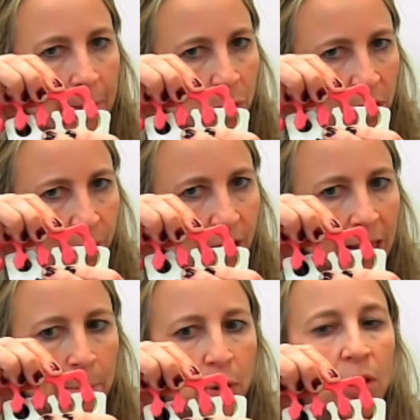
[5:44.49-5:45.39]
And when you
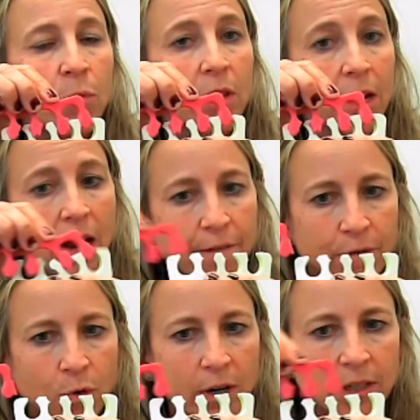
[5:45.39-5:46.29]
finally pull it with enough
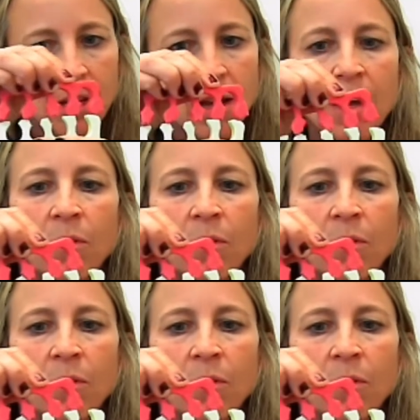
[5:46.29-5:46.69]
force,